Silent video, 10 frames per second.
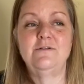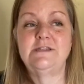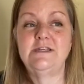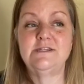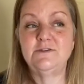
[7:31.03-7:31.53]
It
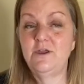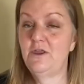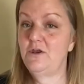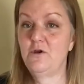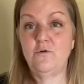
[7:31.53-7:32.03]
says,
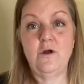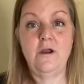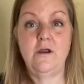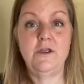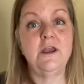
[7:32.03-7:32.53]
you know,
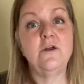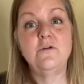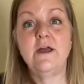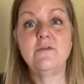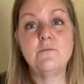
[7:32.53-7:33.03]
are you going to go
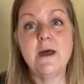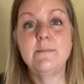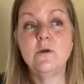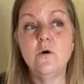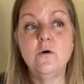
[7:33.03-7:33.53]
down the
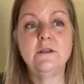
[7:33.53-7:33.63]
rabbit hole?